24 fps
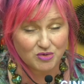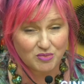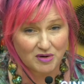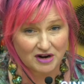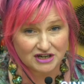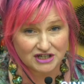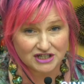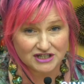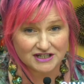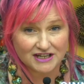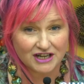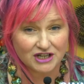your
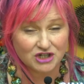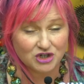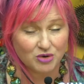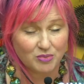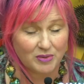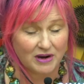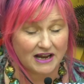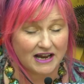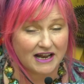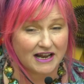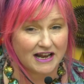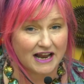brushes, get your
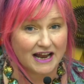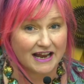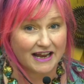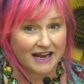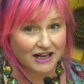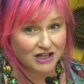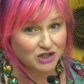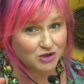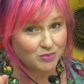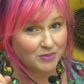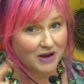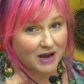paint,
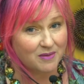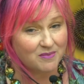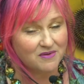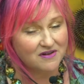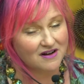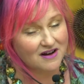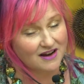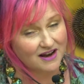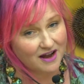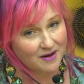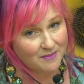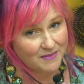get your paper,
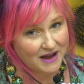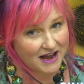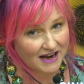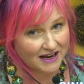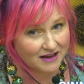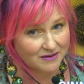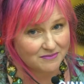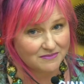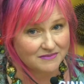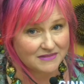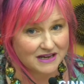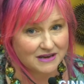and come
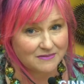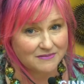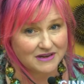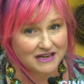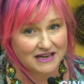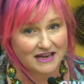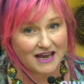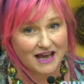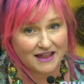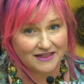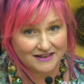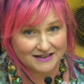back and meet
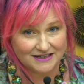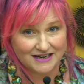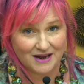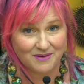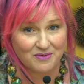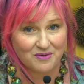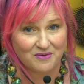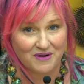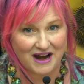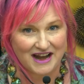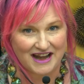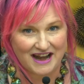me at the
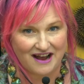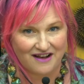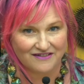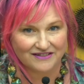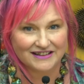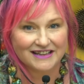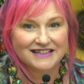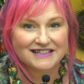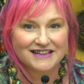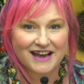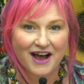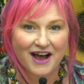table right now.
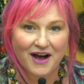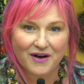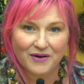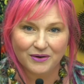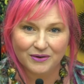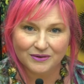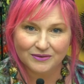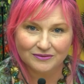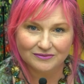Let's go!